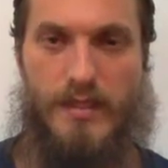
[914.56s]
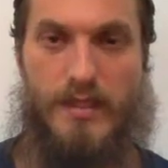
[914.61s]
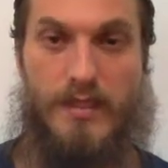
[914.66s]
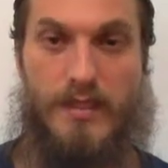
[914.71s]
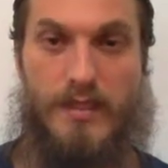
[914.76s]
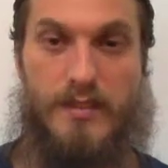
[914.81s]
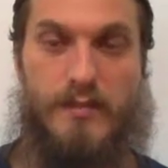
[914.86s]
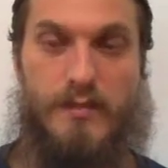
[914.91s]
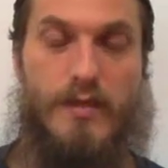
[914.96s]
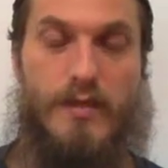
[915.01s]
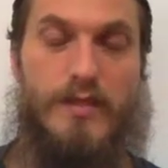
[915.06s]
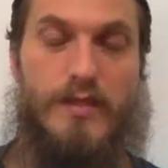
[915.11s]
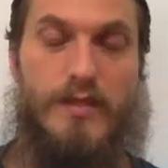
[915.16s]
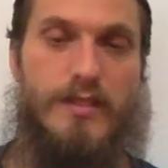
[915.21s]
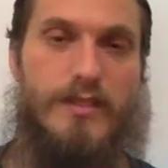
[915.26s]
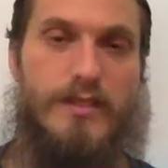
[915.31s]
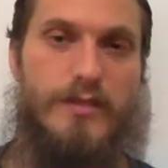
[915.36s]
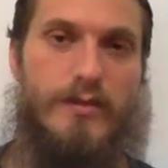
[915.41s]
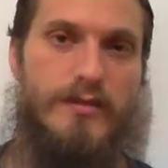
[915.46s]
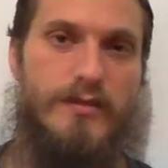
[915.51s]
It's much
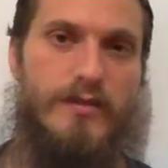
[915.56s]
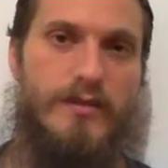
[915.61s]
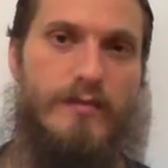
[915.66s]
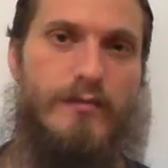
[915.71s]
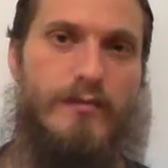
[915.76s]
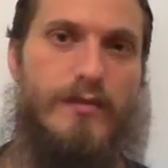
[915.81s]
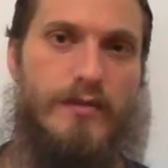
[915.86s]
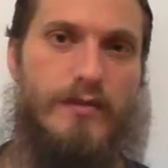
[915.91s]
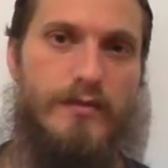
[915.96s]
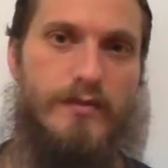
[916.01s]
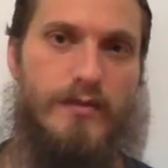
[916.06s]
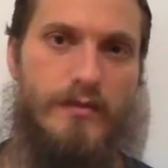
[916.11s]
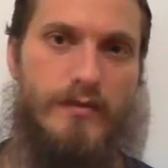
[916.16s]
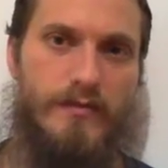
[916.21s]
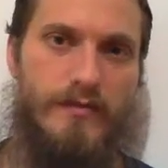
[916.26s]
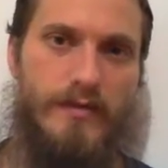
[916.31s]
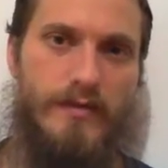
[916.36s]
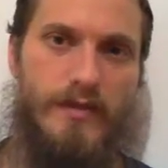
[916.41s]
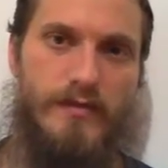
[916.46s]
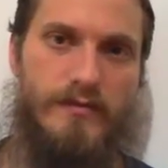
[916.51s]
easier to build your
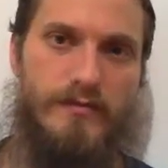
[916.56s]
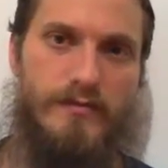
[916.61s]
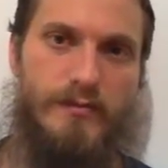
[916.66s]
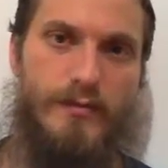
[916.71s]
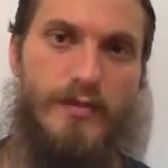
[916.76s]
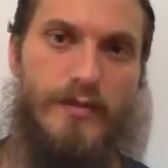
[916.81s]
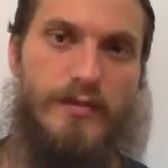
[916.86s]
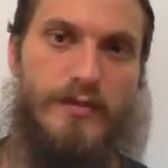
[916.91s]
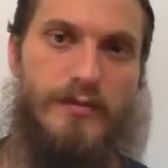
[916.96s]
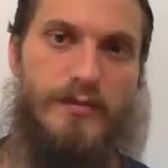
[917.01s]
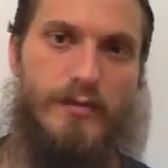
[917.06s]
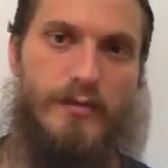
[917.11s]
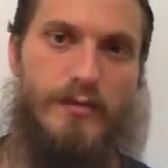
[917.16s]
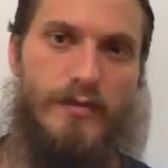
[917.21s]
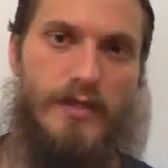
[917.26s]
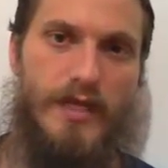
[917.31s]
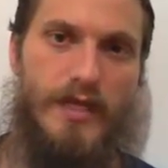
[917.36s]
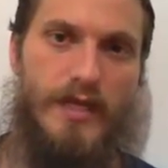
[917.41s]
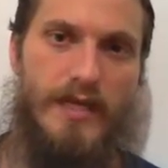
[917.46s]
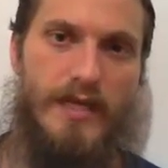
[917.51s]

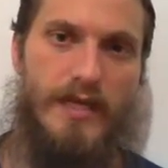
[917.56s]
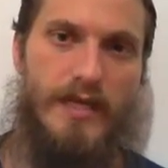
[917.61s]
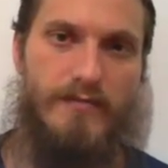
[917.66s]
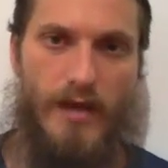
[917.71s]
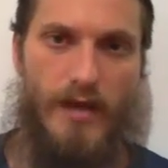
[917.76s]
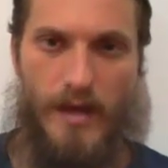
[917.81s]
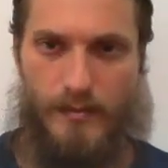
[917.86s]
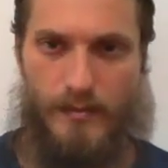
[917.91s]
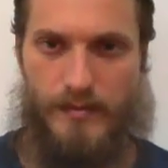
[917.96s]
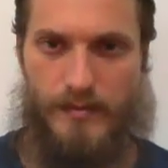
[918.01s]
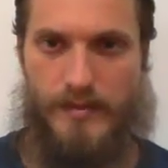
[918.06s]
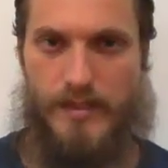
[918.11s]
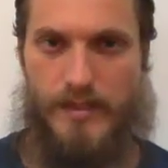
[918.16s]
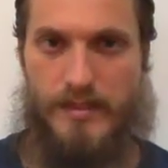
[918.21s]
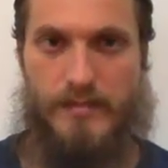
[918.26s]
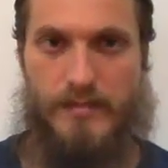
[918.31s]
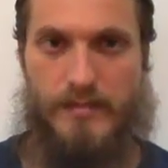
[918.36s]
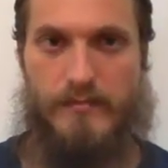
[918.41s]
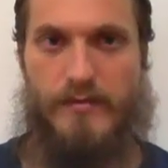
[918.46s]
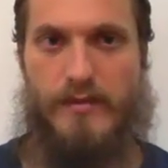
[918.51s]
life up, the
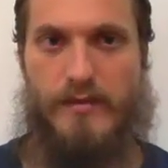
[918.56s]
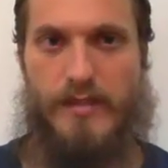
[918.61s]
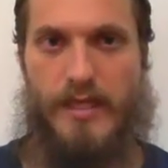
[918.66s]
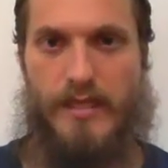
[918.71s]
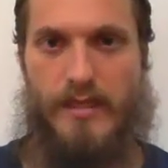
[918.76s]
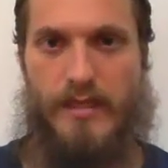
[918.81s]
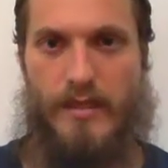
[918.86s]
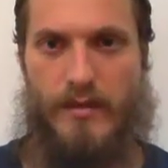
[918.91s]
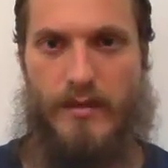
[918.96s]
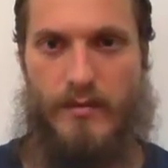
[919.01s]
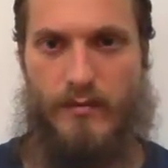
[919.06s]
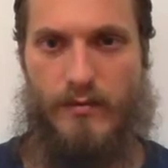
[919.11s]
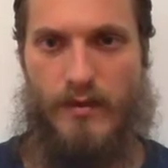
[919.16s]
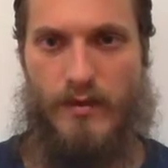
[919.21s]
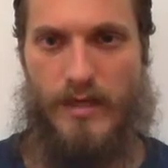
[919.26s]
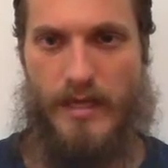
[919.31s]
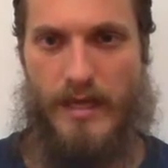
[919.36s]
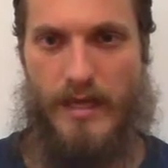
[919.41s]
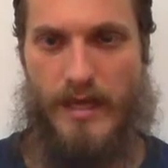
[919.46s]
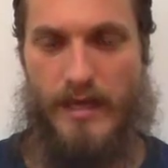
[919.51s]
different life that you
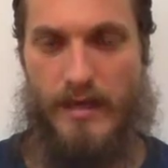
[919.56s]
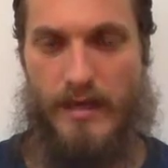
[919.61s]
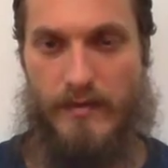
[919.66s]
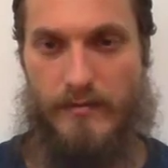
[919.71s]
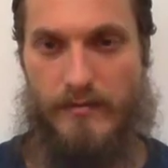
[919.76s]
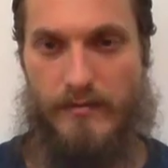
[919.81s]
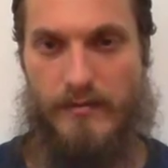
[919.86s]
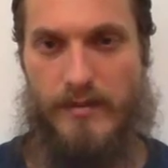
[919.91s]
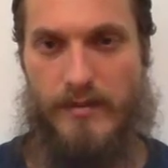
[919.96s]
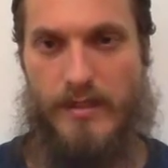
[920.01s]
want to have,